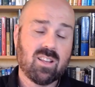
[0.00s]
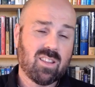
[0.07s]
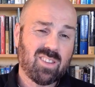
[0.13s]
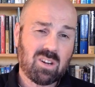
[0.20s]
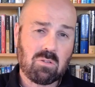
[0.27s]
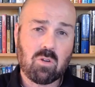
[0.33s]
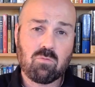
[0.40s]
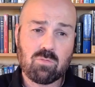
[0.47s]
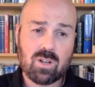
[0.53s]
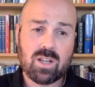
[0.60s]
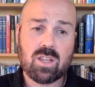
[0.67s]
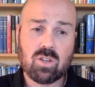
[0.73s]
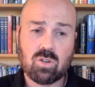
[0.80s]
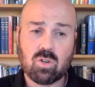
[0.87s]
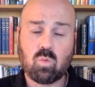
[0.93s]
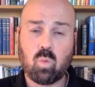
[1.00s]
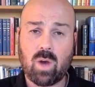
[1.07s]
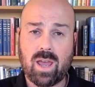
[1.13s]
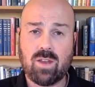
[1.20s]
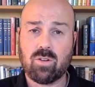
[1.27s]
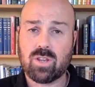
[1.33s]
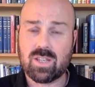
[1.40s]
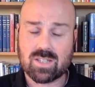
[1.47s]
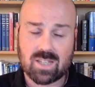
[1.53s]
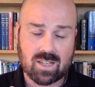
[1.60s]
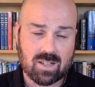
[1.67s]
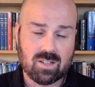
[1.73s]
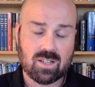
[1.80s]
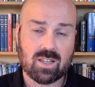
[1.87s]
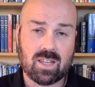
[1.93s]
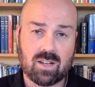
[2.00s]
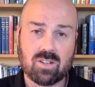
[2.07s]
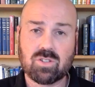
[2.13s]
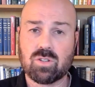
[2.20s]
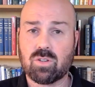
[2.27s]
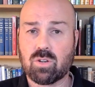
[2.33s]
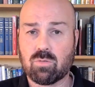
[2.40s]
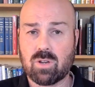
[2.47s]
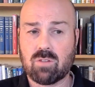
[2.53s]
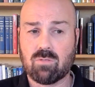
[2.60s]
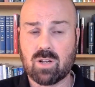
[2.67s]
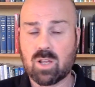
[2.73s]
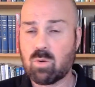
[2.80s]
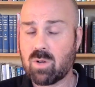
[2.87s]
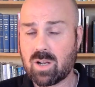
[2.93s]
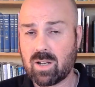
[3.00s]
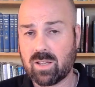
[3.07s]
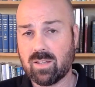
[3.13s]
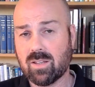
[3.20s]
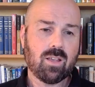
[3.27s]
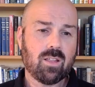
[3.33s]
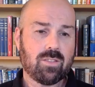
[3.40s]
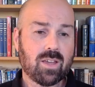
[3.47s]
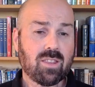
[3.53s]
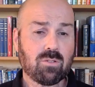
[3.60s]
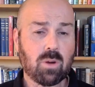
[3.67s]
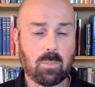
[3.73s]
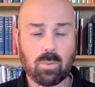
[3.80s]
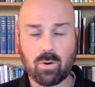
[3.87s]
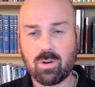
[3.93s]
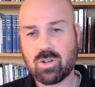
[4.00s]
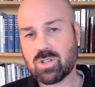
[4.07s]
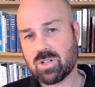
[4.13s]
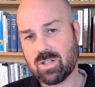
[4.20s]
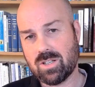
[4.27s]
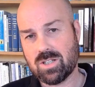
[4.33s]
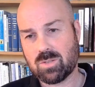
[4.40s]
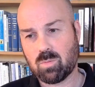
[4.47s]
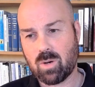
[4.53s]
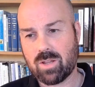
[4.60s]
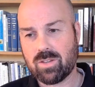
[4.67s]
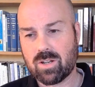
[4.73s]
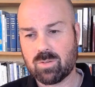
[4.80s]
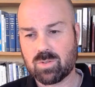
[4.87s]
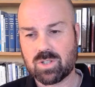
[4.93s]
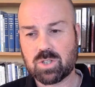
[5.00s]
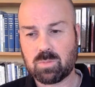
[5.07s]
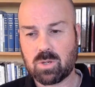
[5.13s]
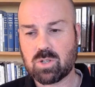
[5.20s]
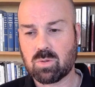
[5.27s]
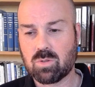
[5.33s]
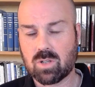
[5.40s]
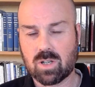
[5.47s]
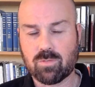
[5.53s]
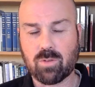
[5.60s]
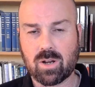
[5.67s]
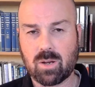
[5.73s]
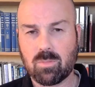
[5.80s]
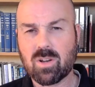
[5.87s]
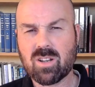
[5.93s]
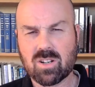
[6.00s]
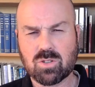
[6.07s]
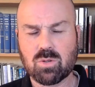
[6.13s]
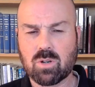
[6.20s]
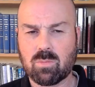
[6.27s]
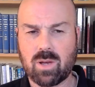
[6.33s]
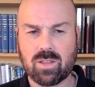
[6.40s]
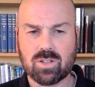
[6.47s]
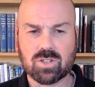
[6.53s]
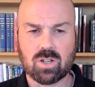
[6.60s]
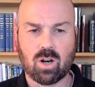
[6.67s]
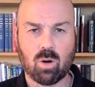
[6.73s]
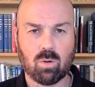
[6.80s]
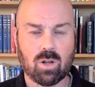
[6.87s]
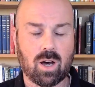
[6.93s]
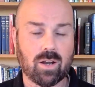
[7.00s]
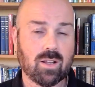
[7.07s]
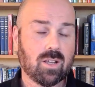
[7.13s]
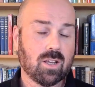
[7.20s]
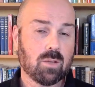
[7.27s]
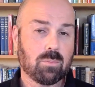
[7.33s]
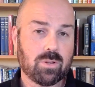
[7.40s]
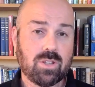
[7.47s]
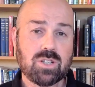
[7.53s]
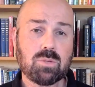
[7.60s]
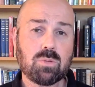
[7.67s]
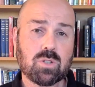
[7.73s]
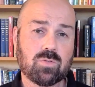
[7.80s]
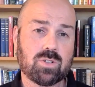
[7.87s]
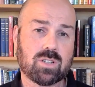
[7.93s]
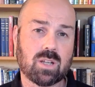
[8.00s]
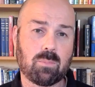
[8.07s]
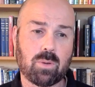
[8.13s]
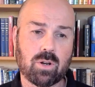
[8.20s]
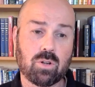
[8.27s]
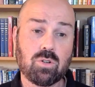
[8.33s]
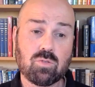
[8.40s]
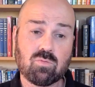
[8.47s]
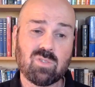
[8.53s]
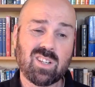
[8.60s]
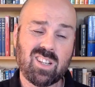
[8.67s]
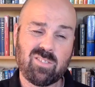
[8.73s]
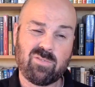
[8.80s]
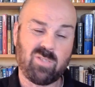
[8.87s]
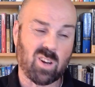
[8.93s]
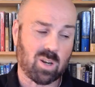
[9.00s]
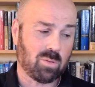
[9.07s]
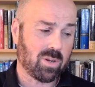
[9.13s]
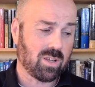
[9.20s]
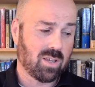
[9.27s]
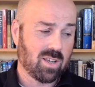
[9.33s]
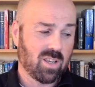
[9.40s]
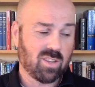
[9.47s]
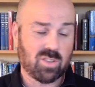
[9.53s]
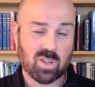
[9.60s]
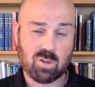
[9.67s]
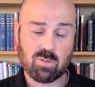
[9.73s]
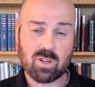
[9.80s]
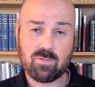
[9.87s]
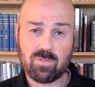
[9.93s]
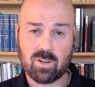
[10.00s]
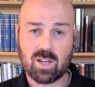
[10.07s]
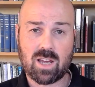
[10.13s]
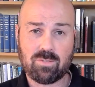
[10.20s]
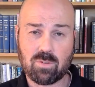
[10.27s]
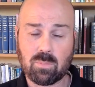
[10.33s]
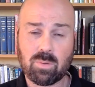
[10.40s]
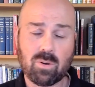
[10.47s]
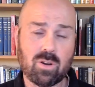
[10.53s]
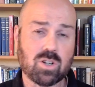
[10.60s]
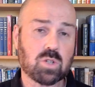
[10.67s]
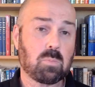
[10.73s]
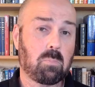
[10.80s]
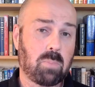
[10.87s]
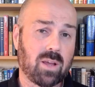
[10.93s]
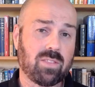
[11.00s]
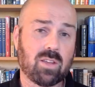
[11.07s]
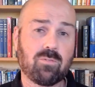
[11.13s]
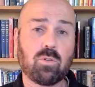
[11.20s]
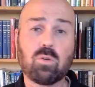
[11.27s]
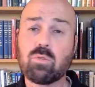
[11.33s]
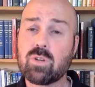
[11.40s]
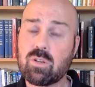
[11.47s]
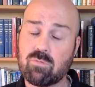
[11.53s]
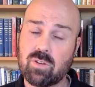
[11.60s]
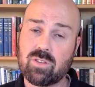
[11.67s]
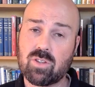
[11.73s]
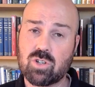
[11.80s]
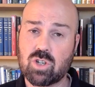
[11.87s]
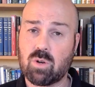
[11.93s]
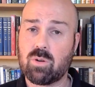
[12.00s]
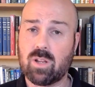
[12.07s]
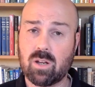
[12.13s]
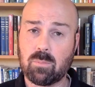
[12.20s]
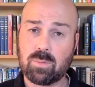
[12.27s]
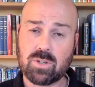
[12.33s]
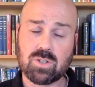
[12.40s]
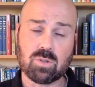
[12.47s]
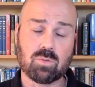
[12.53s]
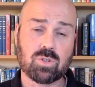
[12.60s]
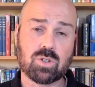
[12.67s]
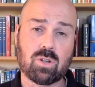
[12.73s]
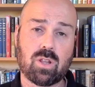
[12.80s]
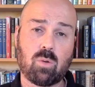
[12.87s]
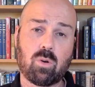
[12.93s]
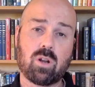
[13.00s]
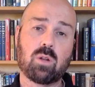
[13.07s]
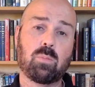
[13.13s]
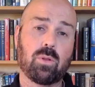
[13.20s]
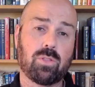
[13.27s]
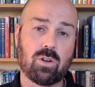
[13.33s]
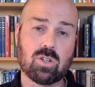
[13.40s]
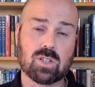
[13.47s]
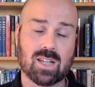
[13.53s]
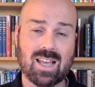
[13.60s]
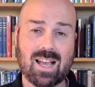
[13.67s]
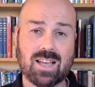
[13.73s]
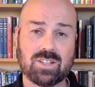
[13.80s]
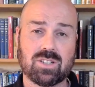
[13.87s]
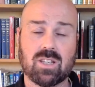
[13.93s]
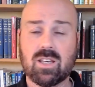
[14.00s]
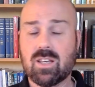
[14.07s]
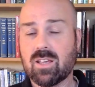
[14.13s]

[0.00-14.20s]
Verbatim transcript: They're a really good way to get into the Greek really quickly. The other approach is one that was a special delivery, and I'm not going to talk about this a whole lot, but this was for somebody who's really following the Greek for Life approach, but they've already read the Johannine Epistle, so they wanted to put those last.